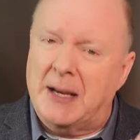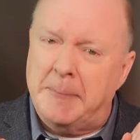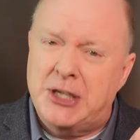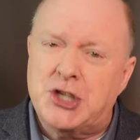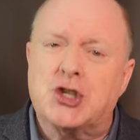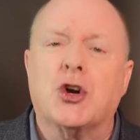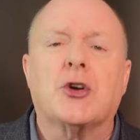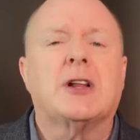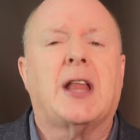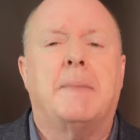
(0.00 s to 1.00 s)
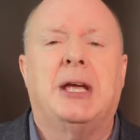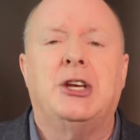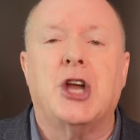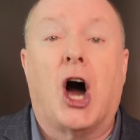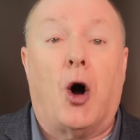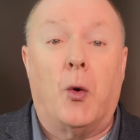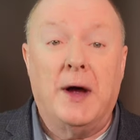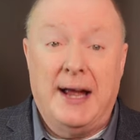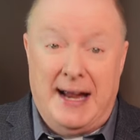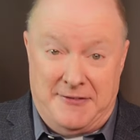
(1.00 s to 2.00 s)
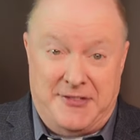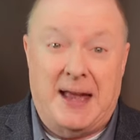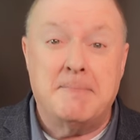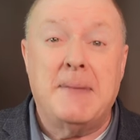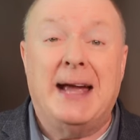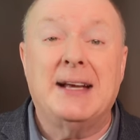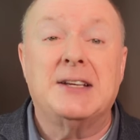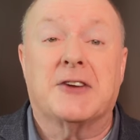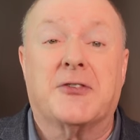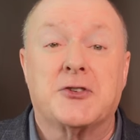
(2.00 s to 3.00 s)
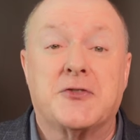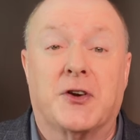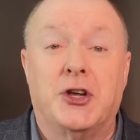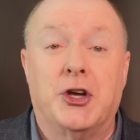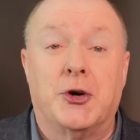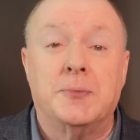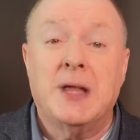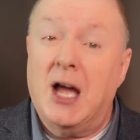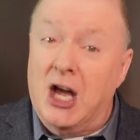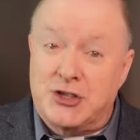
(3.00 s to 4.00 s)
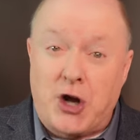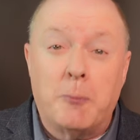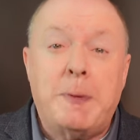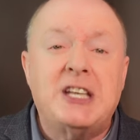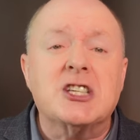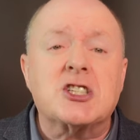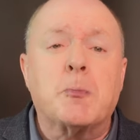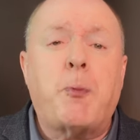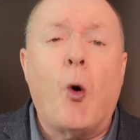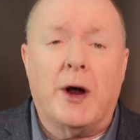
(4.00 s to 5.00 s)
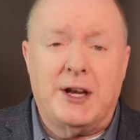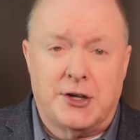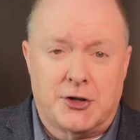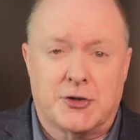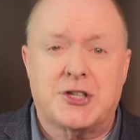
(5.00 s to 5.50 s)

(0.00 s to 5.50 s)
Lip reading: And be sure to let me know if they made a difference for you. Don't be disappointed or